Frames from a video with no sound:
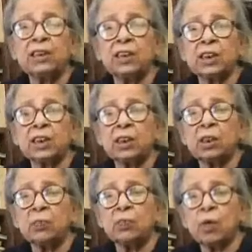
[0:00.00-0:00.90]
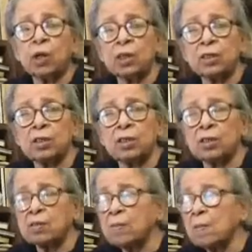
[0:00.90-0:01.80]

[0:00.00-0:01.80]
destruction of forests